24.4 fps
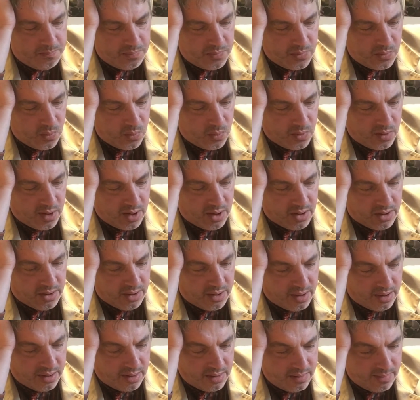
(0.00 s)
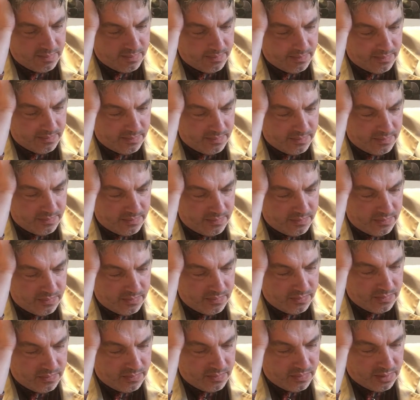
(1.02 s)
What is it?
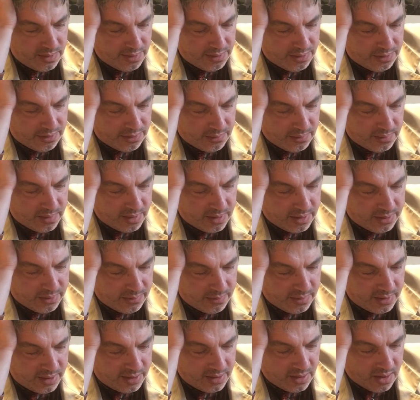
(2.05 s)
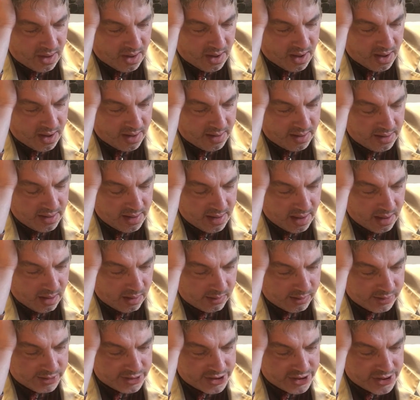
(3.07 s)
339
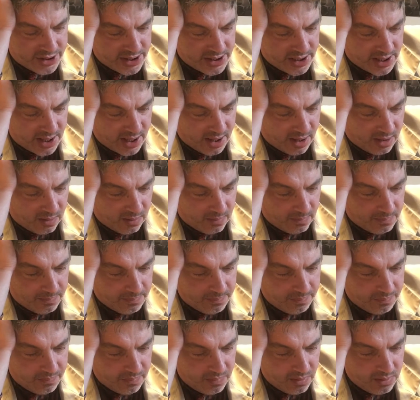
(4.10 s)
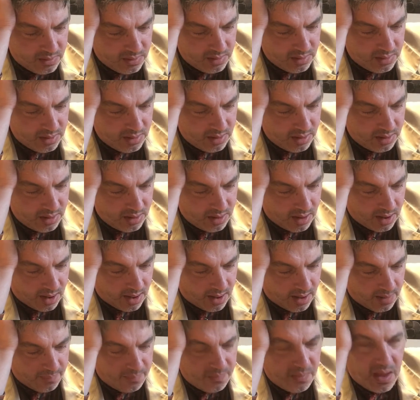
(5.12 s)
LGL.
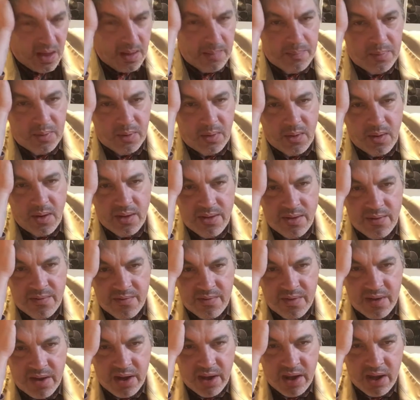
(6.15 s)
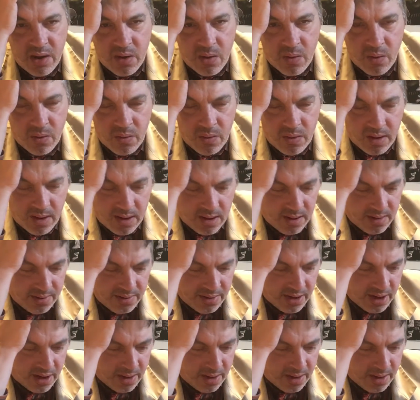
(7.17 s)
I put on the video that I